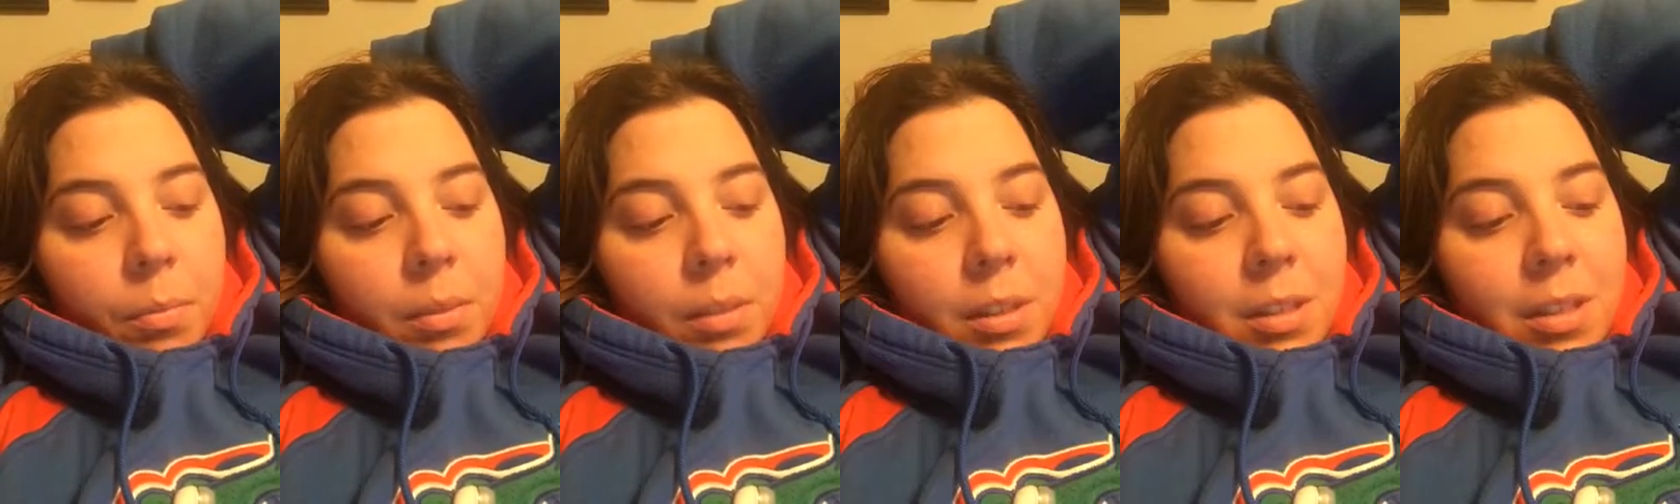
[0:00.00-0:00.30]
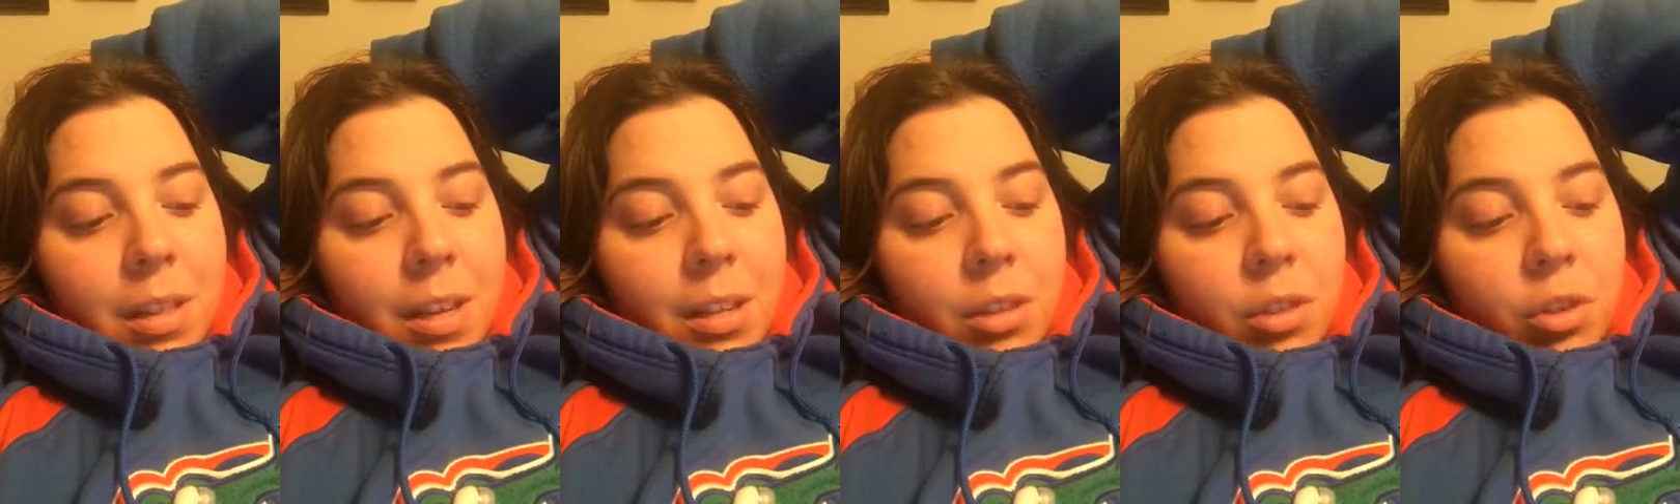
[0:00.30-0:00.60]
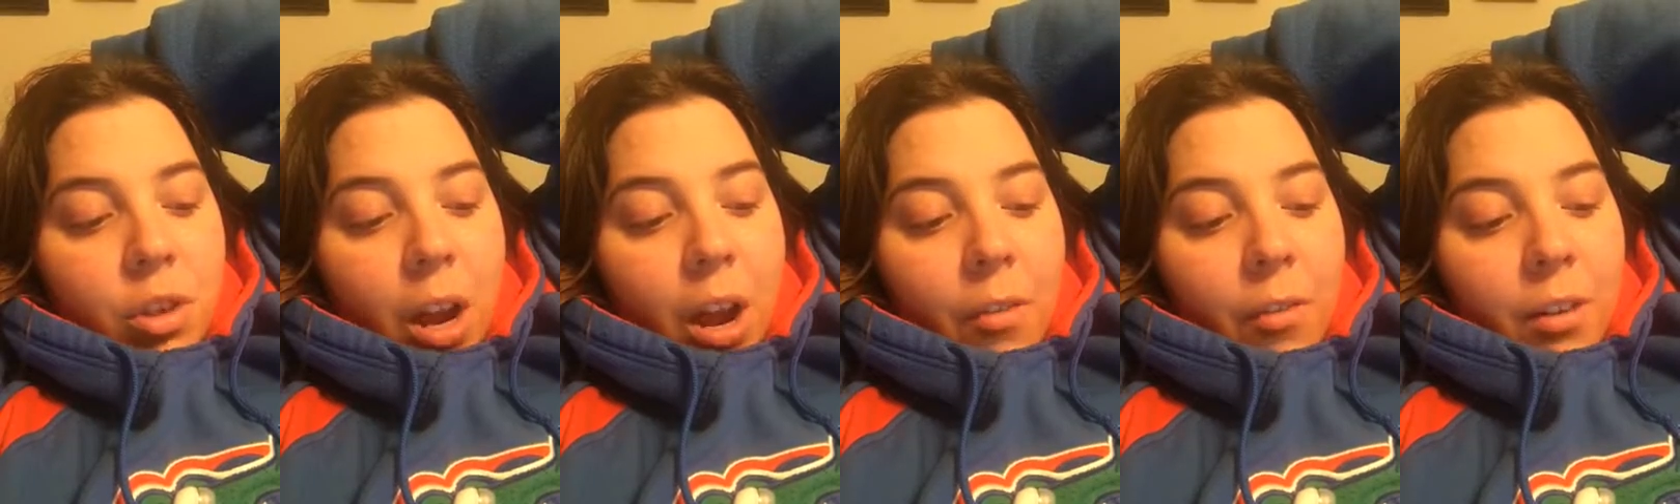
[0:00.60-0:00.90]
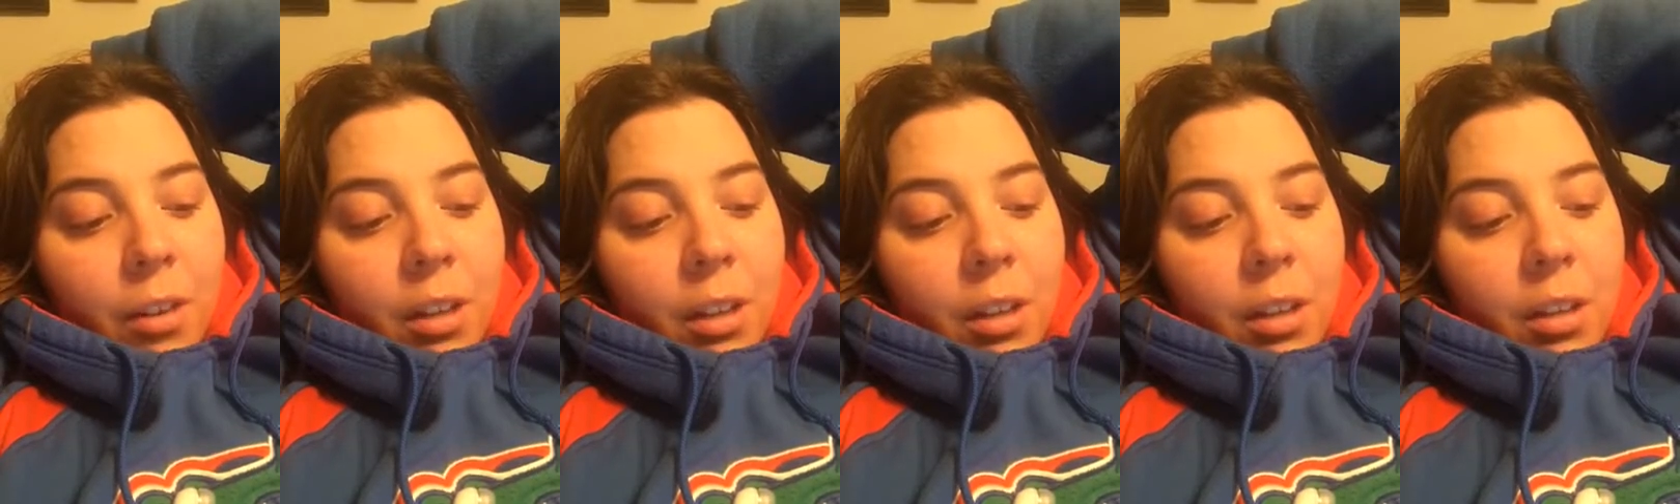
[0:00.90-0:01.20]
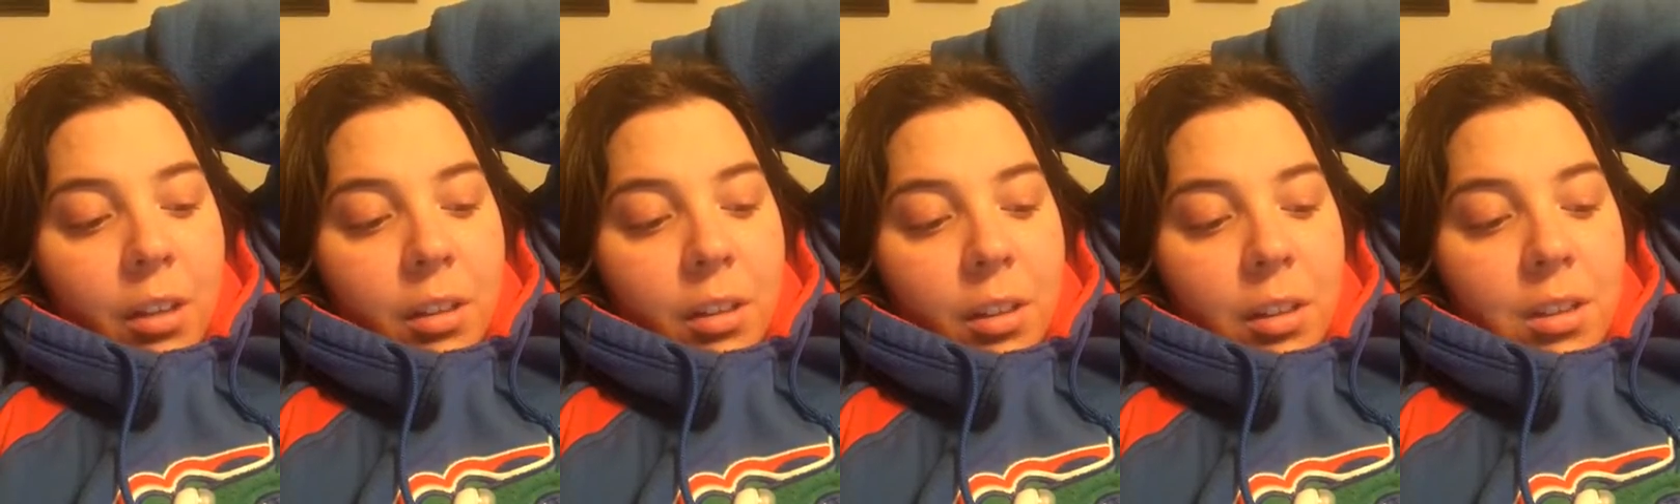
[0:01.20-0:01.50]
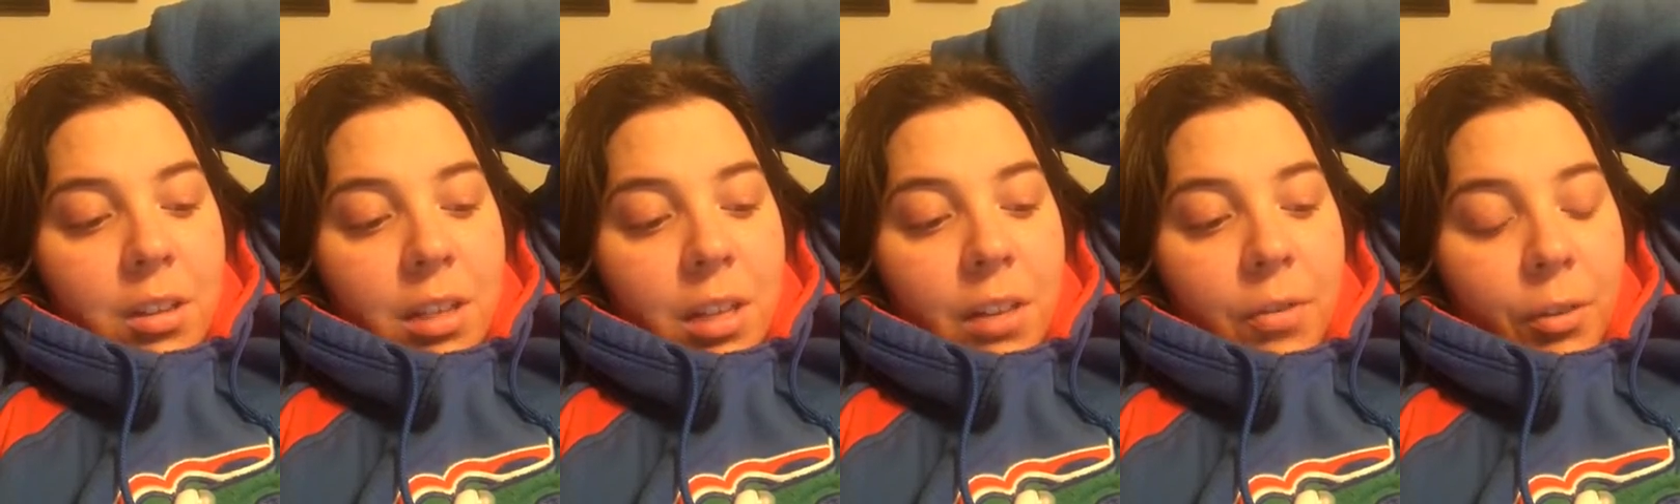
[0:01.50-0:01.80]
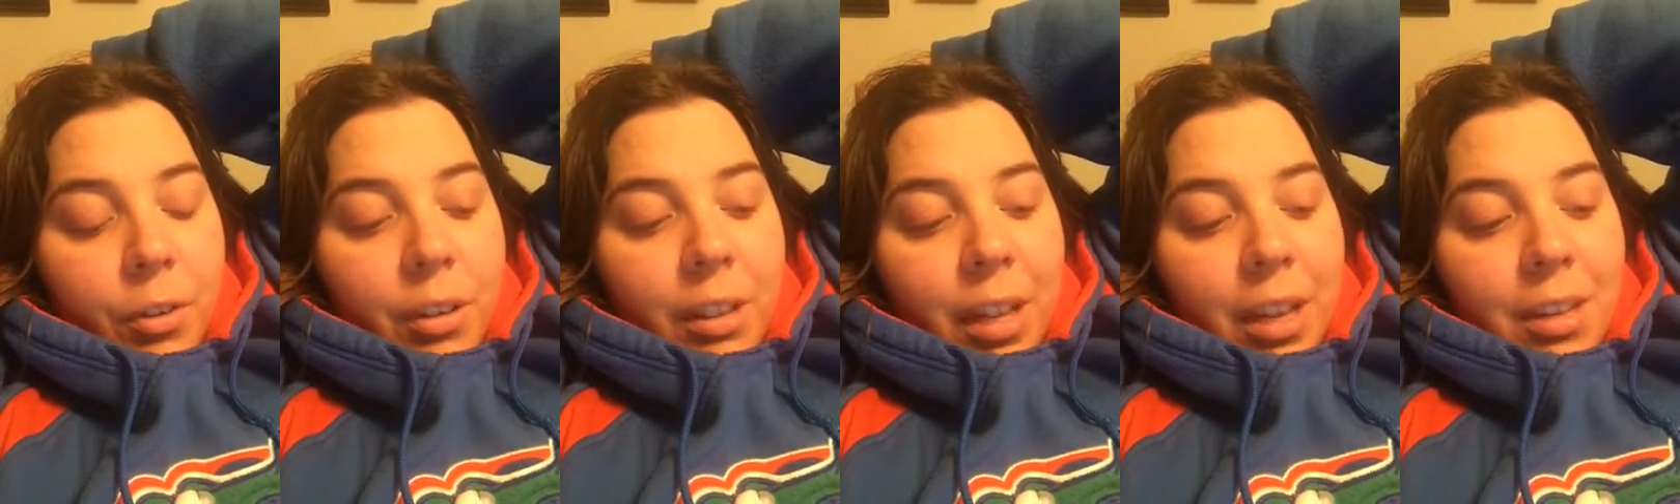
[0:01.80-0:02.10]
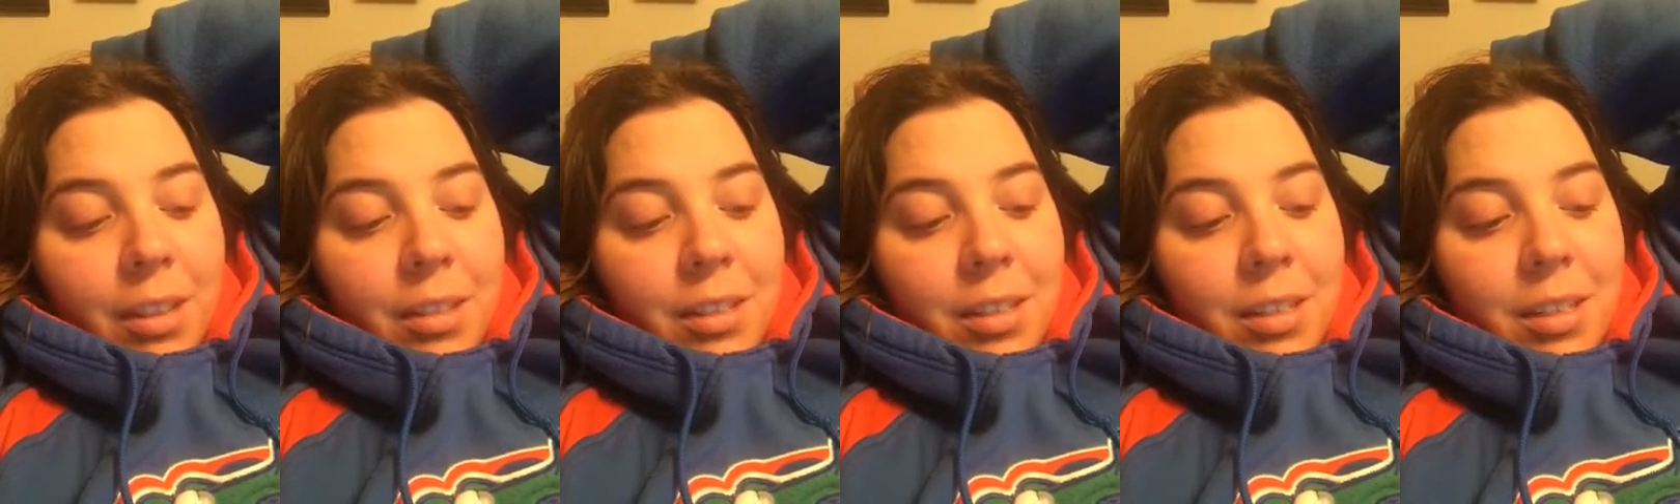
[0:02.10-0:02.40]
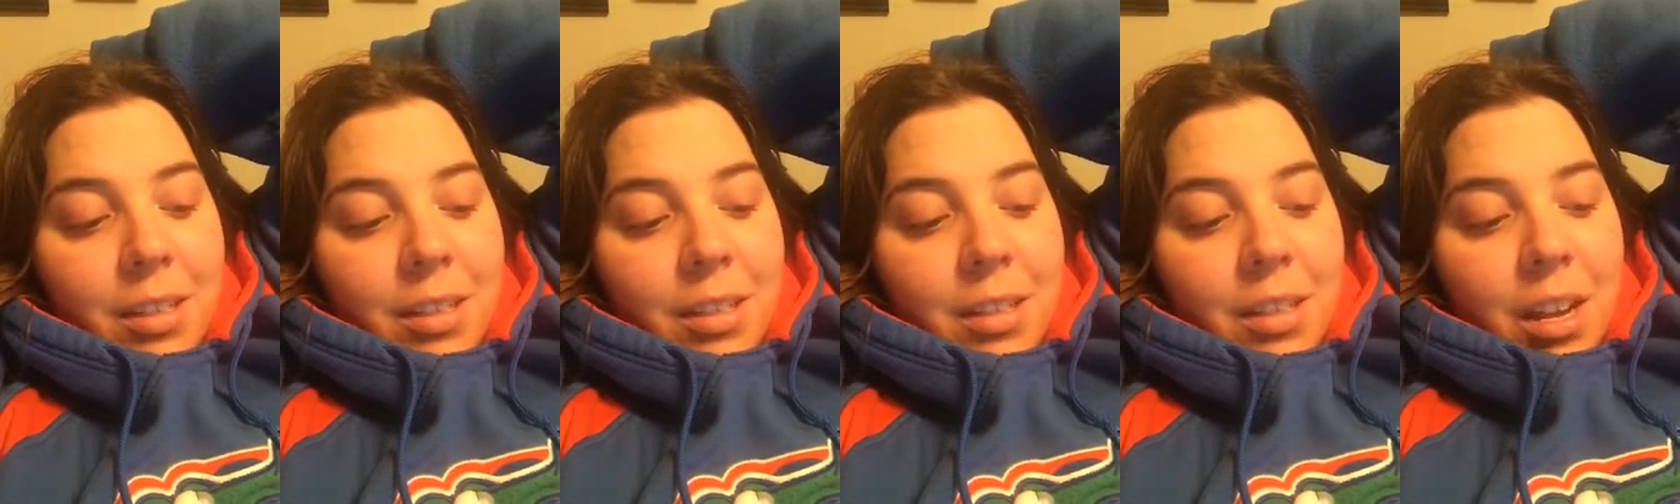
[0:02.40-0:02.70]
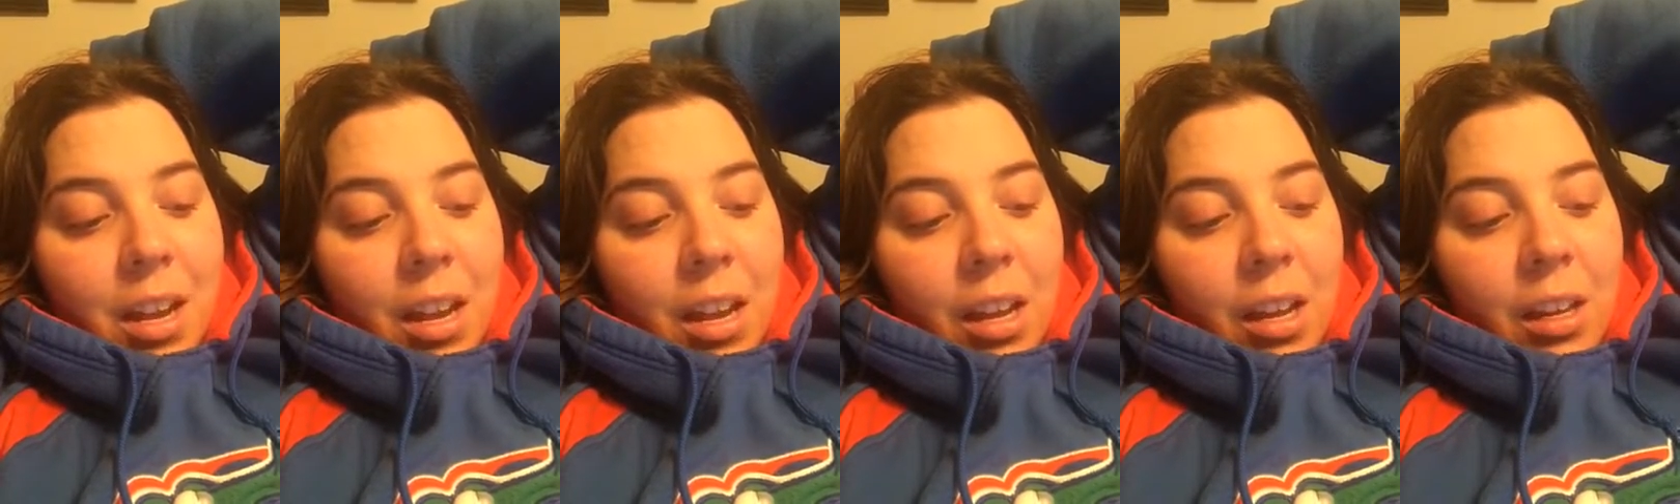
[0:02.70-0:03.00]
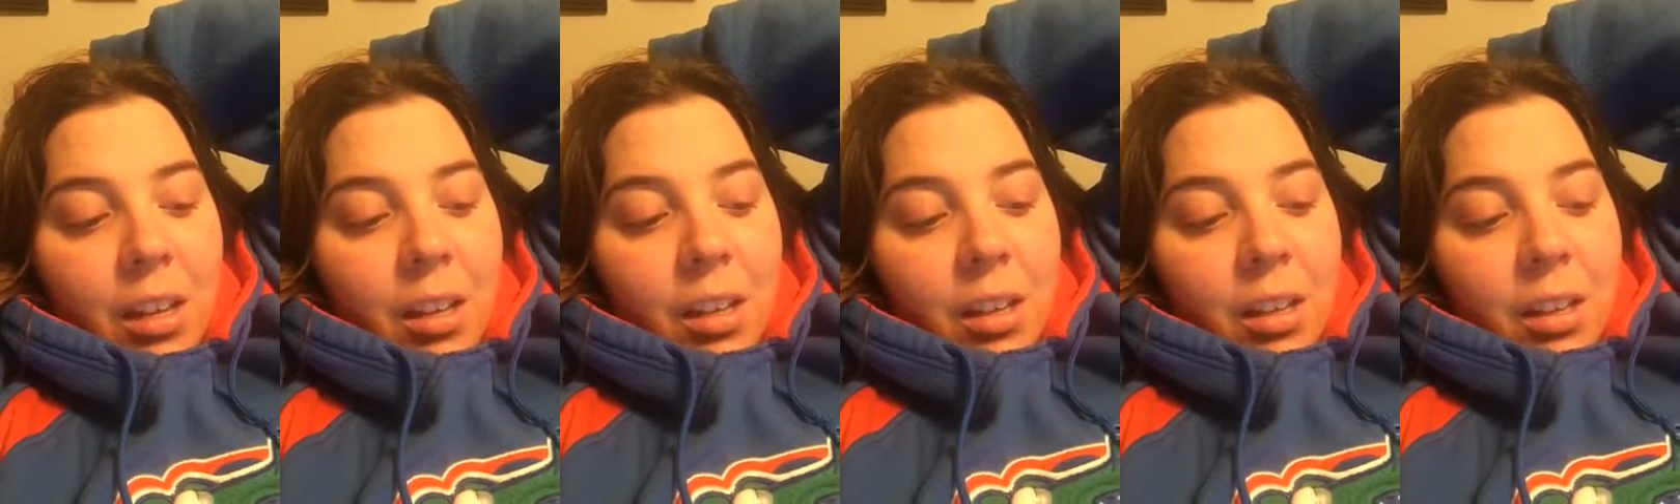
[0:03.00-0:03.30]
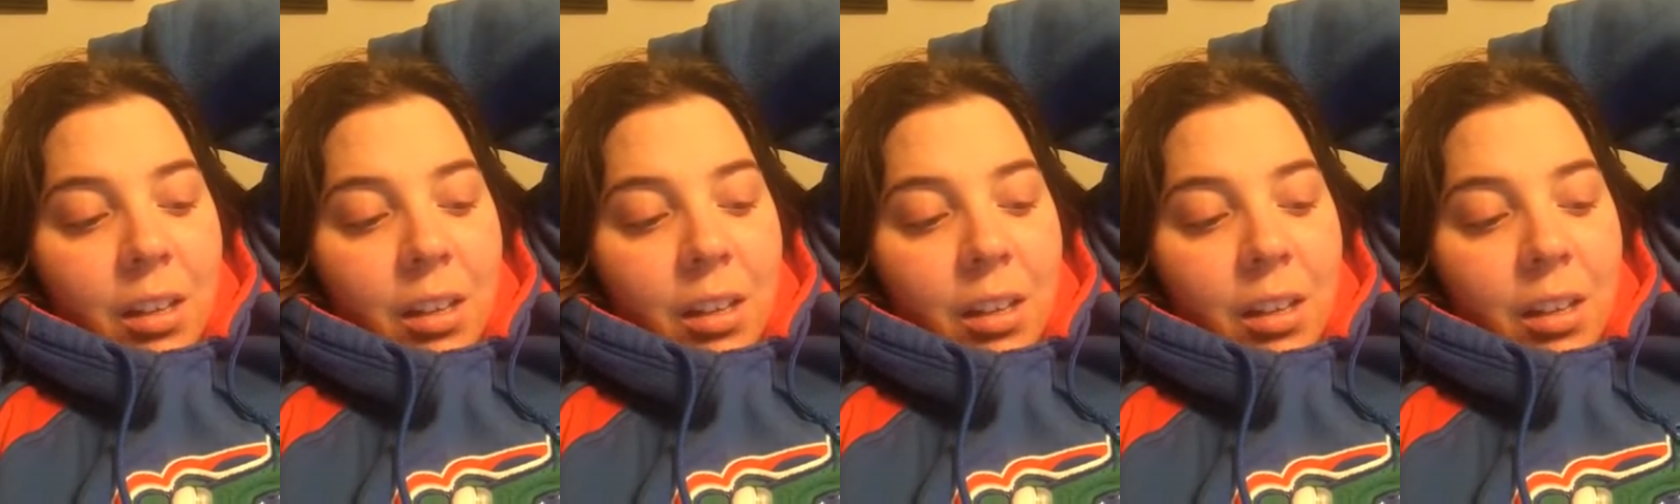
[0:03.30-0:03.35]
sex trafficking and the slavery that exists today